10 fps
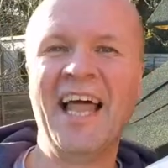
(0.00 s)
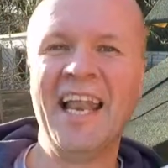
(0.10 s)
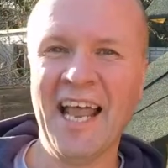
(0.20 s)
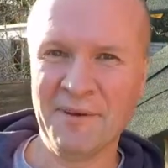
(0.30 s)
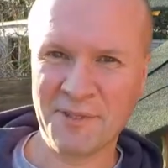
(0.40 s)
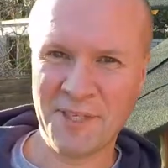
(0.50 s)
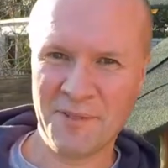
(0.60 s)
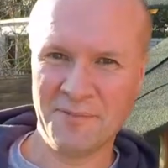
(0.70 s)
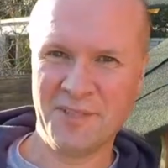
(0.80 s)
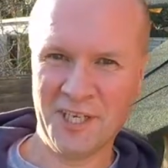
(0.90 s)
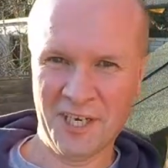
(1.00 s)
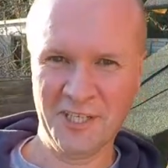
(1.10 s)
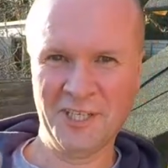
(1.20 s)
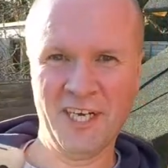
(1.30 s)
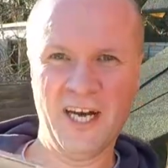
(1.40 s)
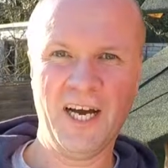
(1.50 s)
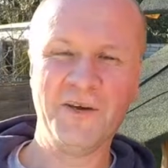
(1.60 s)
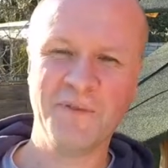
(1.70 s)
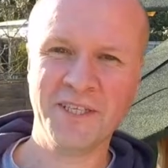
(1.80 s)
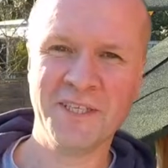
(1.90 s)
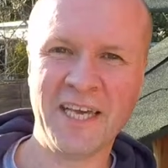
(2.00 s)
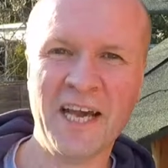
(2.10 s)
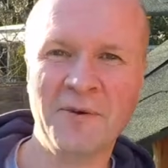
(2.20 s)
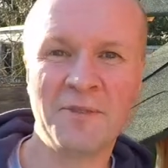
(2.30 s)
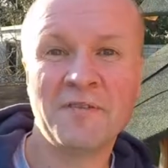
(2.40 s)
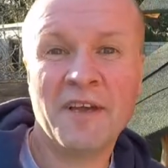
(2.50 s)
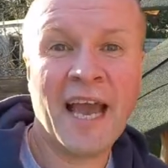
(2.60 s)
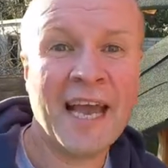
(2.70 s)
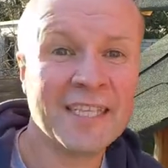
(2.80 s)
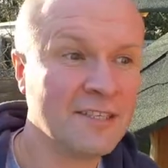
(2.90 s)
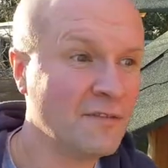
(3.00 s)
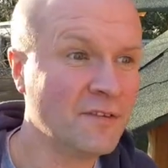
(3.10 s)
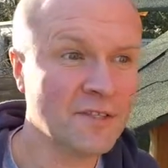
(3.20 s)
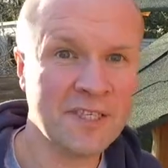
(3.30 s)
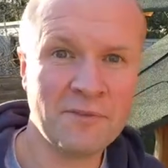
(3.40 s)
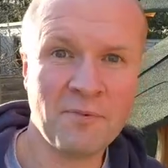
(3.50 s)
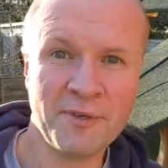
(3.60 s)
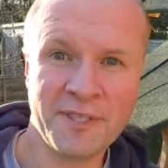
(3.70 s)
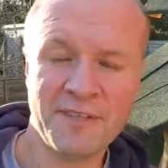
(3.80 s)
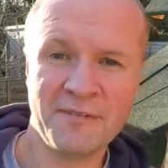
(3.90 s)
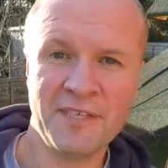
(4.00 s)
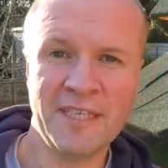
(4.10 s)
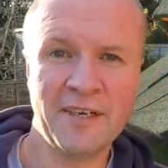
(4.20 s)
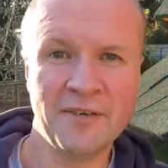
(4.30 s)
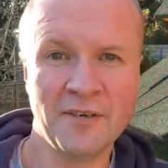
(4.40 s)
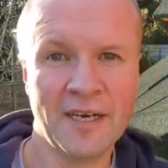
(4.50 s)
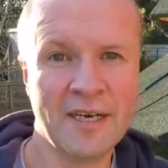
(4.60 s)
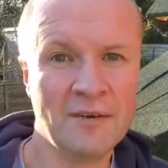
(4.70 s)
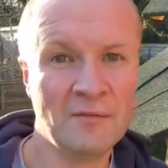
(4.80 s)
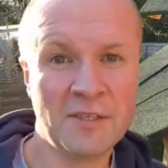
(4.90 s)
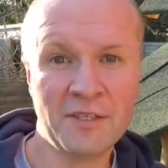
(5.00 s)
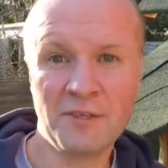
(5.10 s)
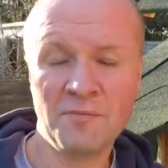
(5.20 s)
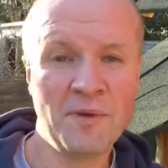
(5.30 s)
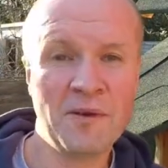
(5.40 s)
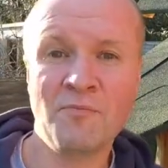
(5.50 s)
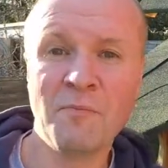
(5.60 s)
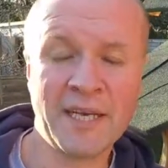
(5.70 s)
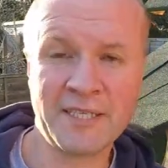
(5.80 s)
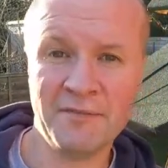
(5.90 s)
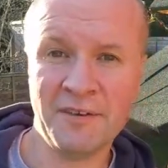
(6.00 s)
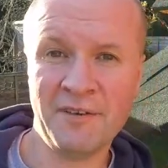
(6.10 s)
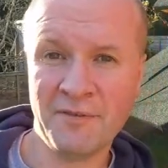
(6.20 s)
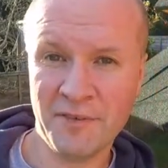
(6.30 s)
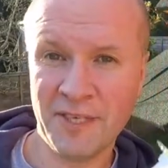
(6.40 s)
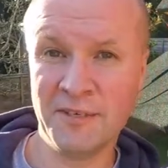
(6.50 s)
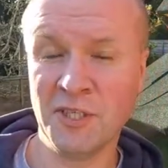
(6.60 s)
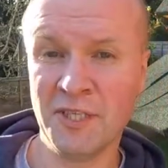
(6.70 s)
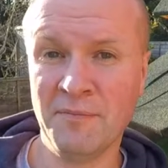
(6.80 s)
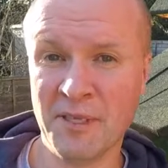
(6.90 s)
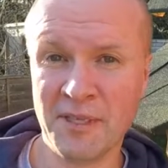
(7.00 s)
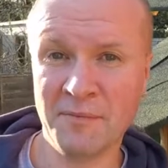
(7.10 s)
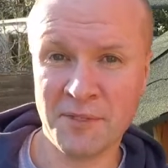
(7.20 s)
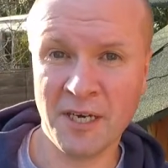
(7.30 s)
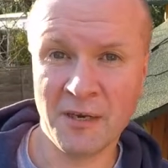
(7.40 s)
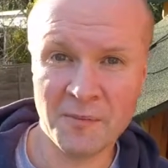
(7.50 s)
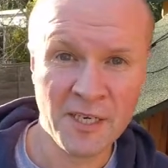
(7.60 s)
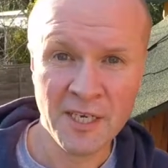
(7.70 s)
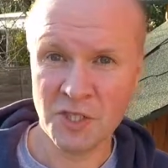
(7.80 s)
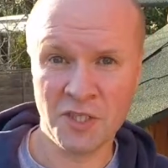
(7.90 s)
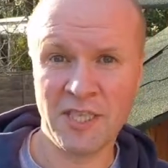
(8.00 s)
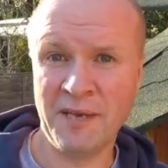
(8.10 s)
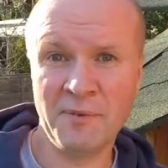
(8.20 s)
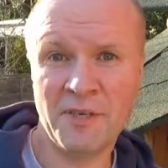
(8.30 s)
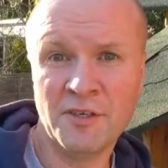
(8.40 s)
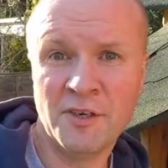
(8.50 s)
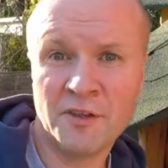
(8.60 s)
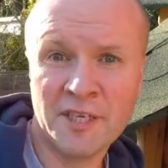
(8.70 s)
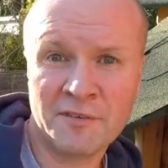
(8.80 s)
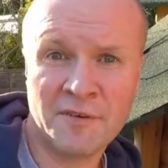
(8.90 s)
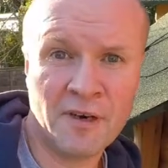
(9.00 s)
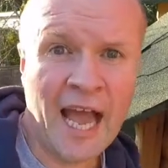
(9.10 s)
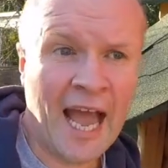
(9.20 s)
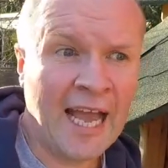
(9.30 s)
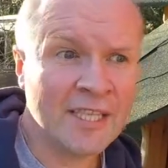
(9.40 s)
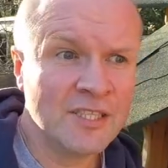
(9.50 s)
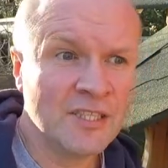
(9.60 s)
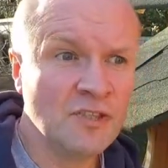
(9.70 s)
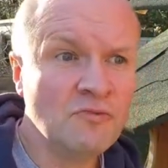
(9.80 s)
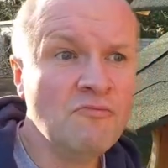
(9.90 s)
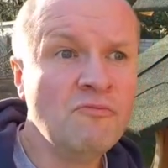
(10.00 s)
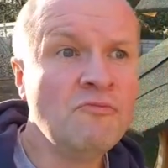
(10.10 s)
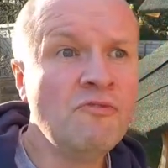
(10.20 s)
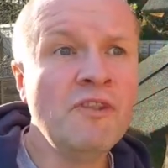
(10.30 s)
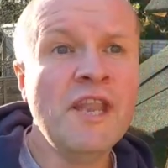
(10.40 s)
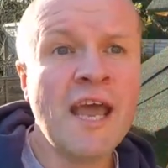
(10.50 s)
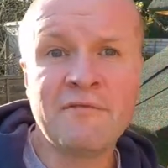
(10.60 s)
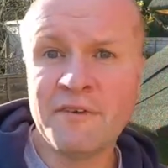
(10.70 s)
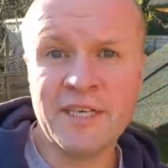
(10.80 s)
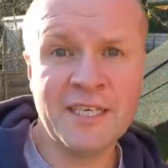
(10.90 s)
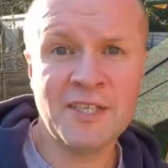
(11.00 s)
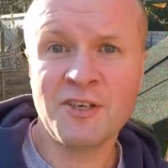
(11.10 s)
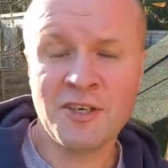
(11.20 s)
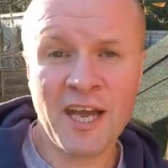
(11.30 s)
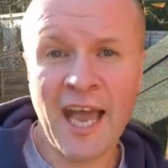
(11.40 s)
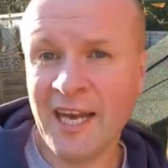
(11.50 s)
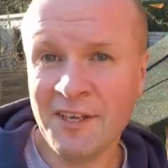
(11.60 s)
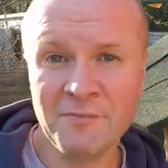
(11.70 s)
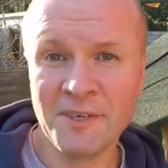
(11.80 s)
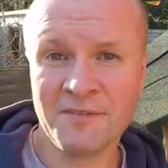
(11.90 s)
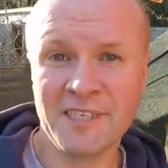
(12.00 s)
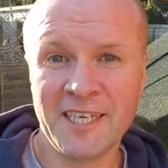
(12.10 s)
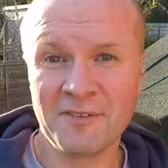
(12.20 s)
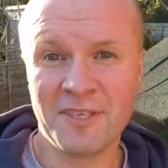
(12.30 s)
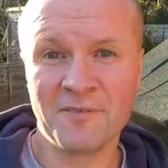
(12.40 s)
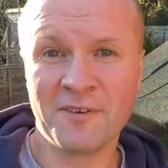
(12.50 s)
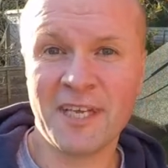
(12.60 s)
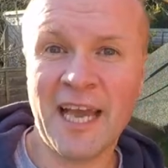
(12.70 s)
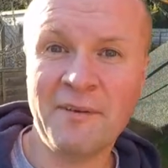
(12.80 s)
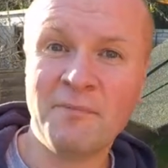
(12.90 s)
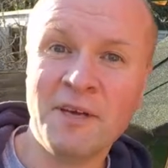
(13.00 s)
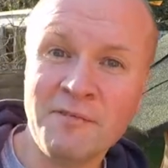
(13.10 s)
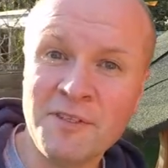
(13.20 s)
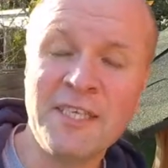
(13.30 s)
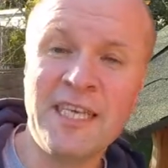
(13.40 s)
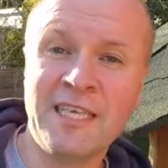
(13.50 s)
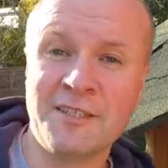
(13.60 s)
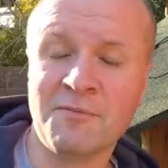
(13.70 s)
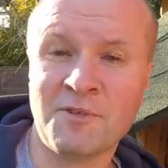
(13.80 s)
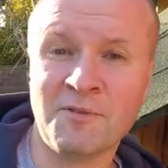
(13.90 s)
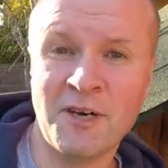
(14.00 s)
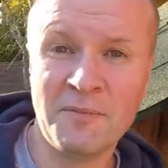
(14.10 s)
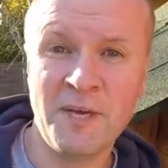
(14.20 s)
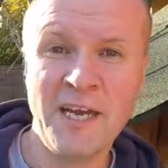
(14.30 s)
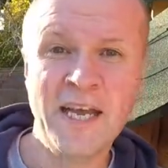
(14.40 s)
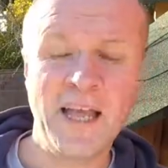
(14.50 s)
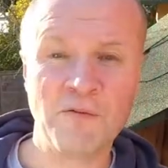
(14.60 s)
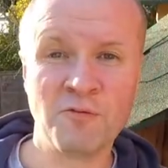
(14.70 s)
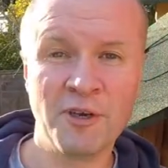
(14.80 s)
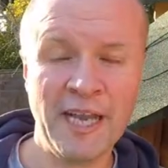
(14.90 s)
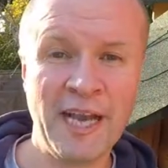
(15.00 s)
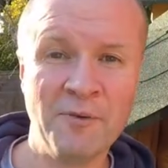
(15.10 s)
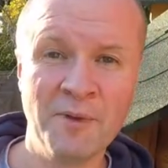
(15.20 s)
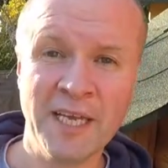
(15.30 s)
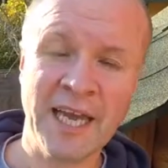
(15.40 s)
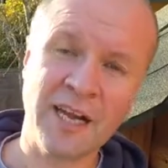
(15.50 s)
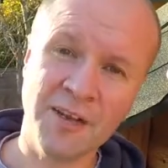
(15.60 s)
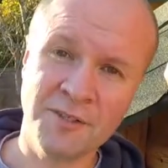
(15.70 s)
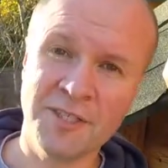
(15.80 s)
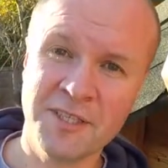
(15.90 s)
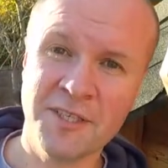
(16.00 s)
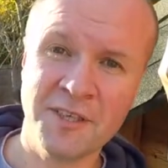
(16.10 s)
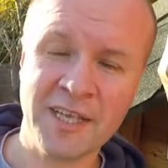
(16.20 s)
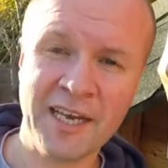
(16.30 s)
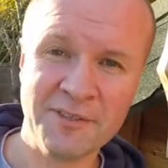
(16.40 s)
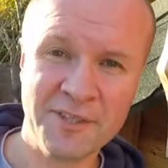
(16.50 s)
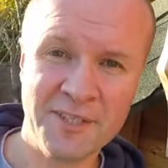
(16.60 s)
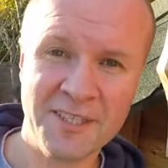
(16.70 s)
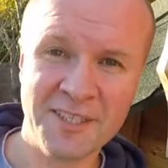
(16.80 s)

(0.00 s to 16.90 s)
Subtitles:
laptop charger. I hope this has helped. If it has, and you've got to this point in the video, it would do me a massive favor if you could just give me a thumbs up, just to let me know you got this far. And you never need to look at any of my videos ever again, but if you did hit subscribe, that would really help me get closer to 1,000